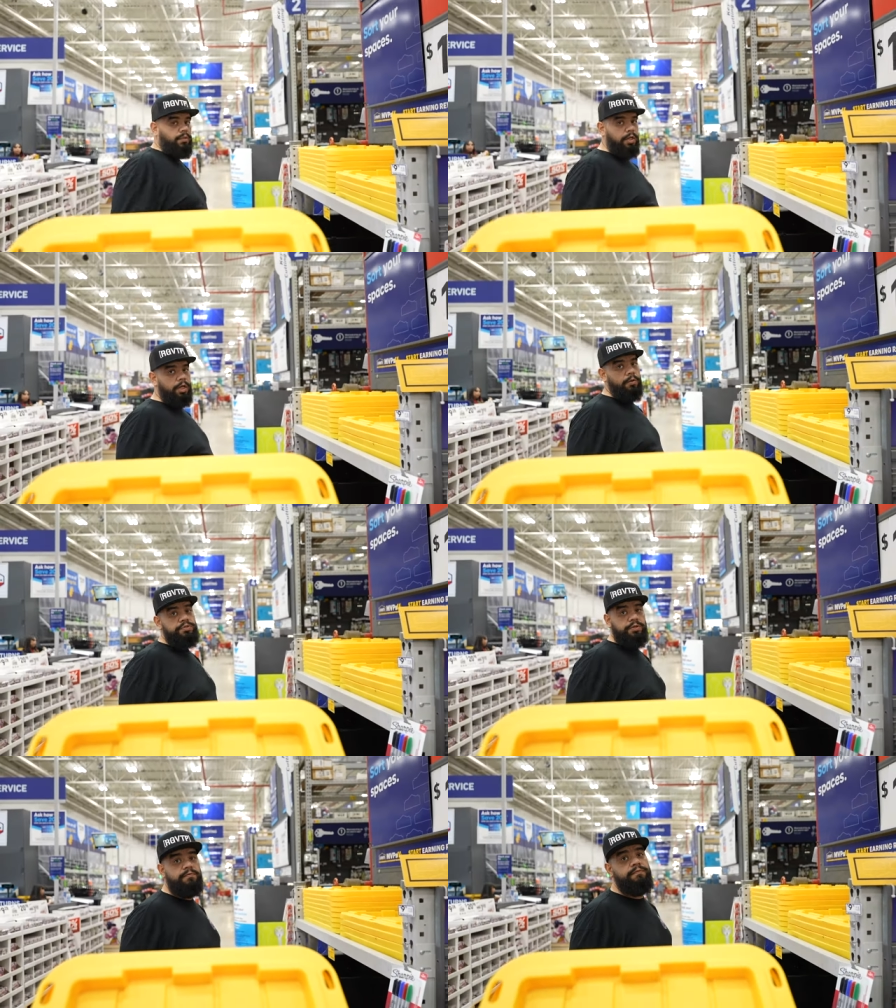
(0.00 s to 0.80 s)
The
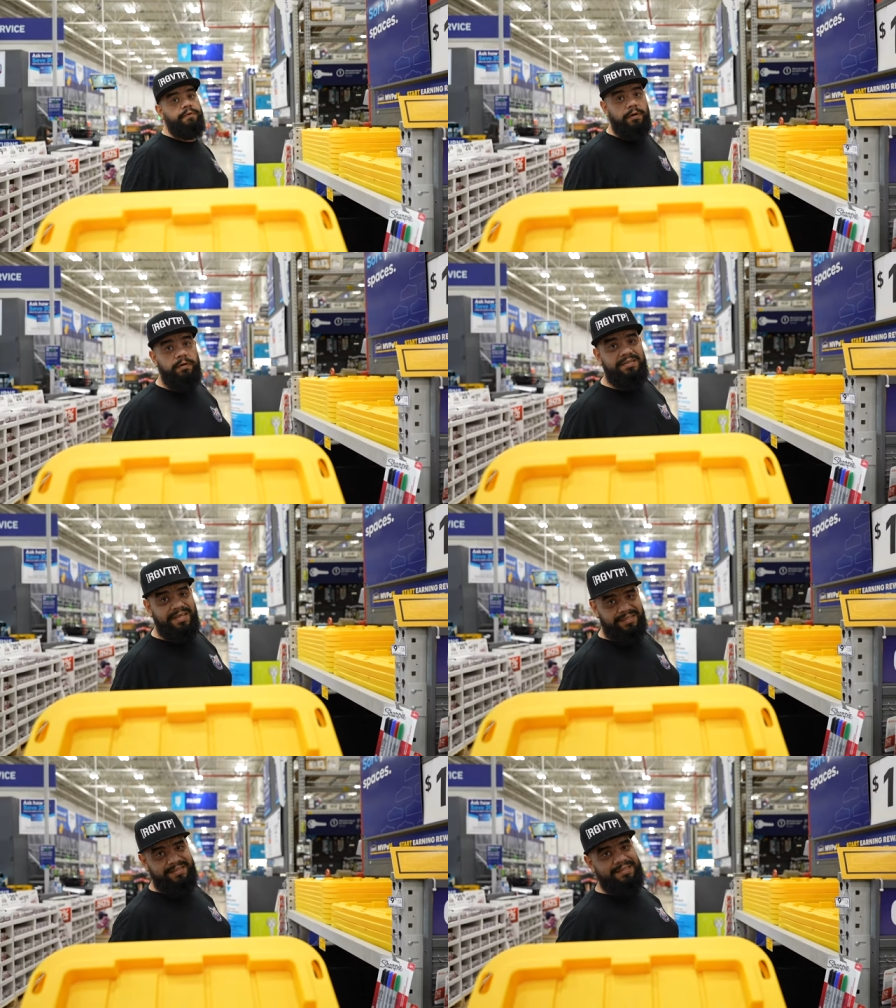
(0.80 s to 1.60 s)
Lowe's here in Far,
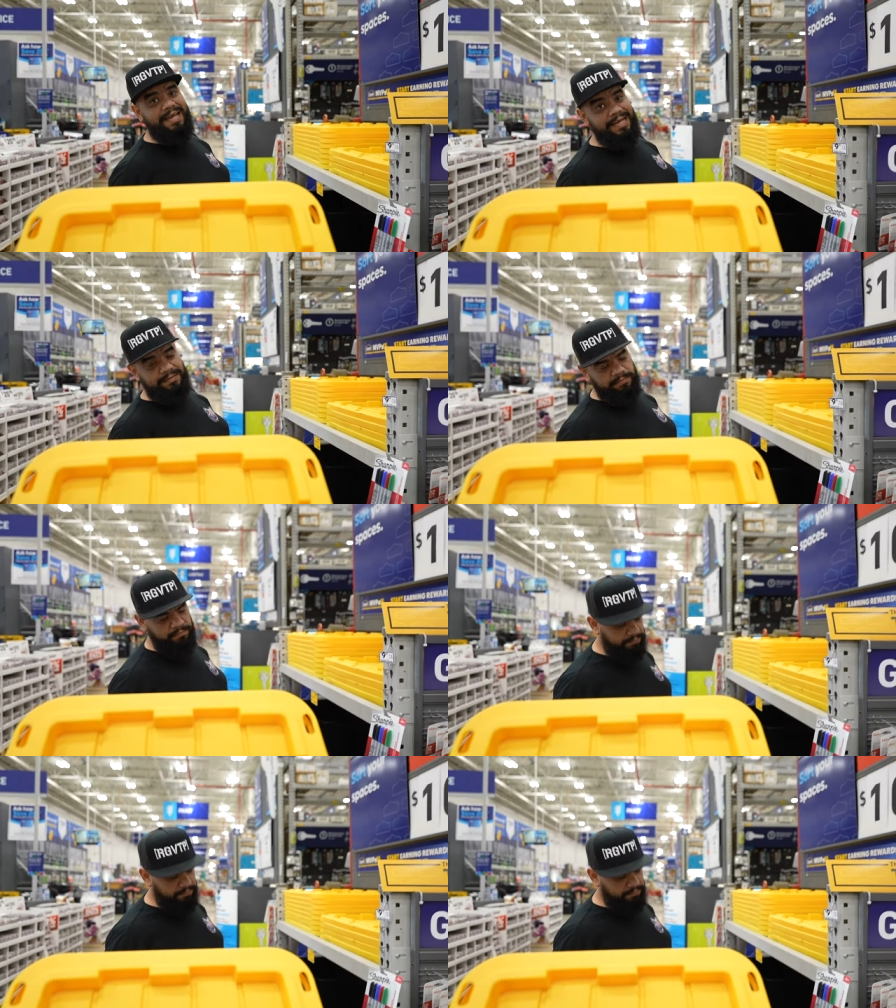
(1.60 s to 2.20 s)
Texas has.